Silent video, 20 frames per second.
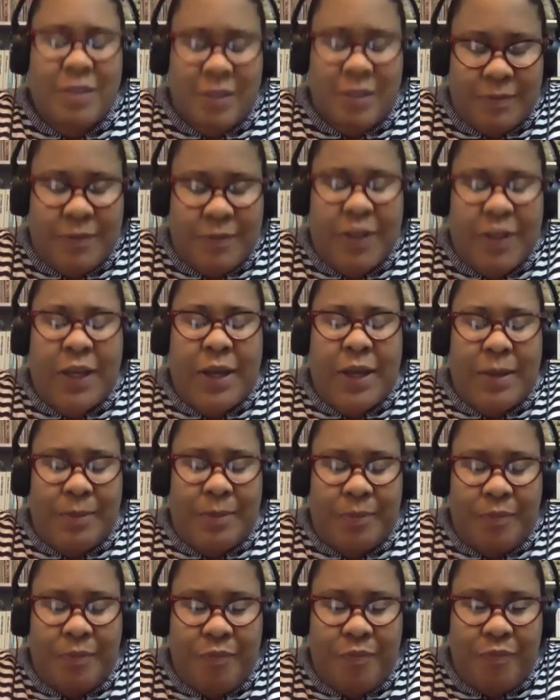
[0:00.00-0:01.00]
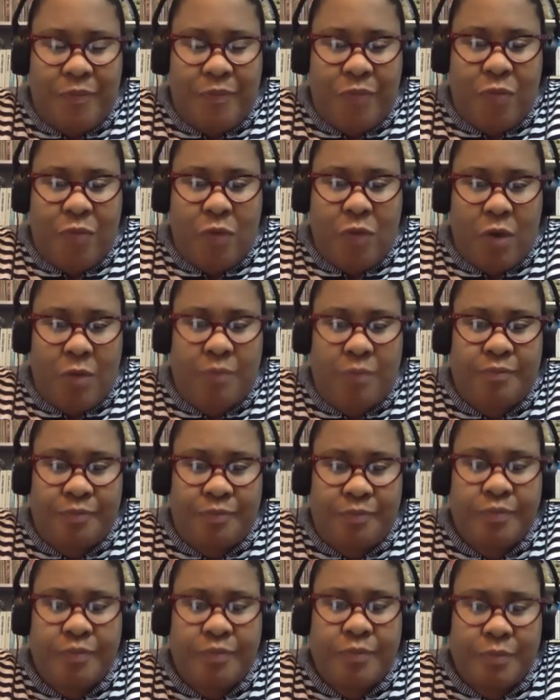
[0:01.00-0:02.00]
all of those things happen
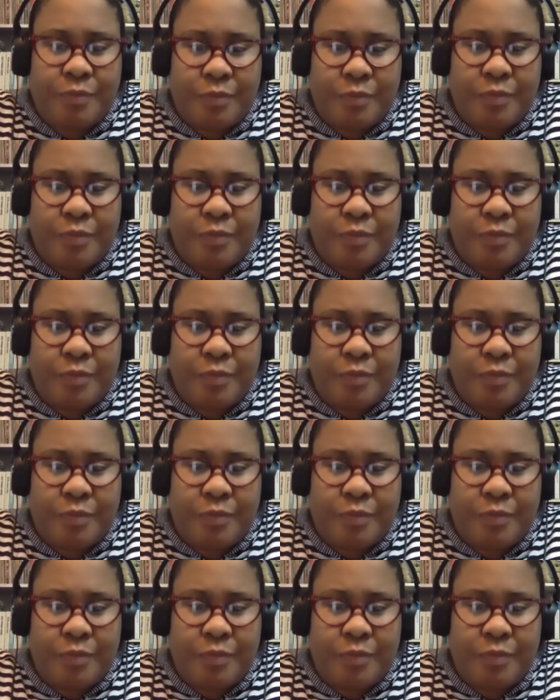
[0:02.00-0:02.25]
because